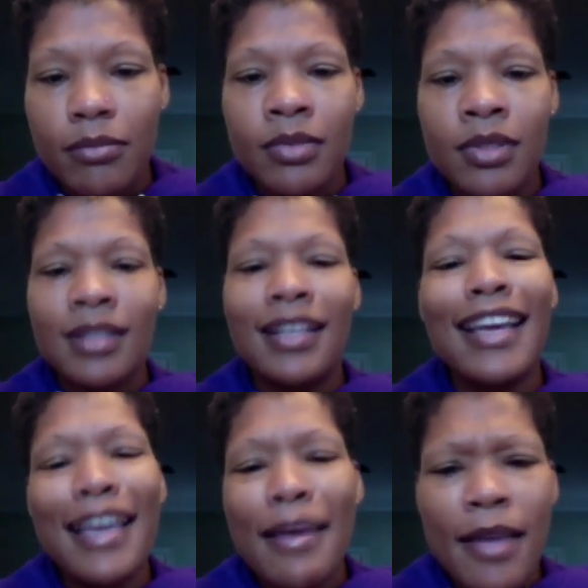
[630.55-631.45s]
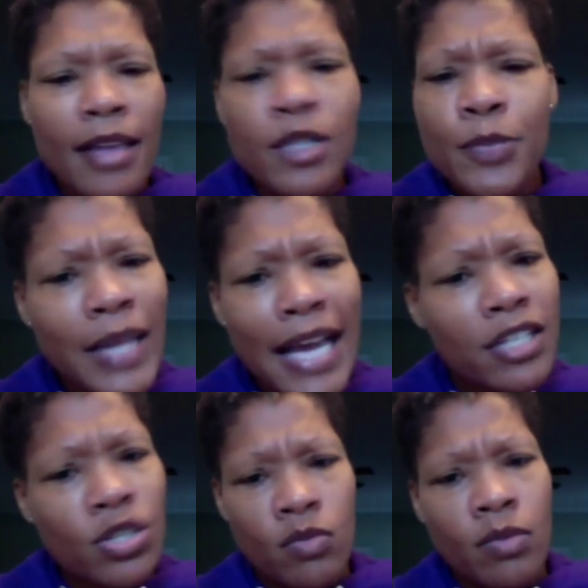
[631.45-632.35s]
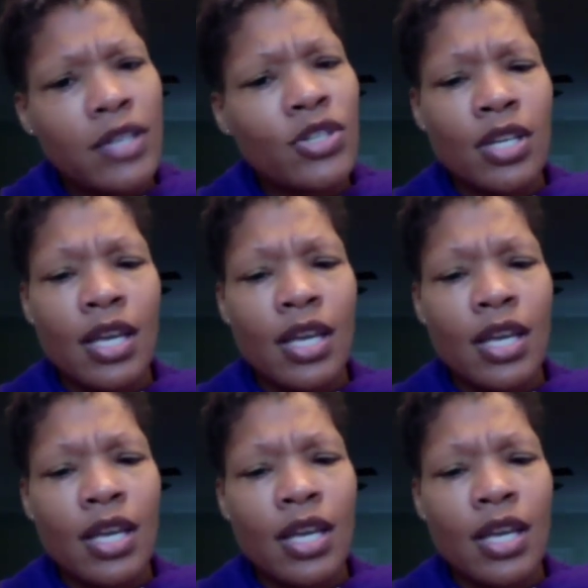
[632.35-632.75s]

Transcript: and it splashed too much.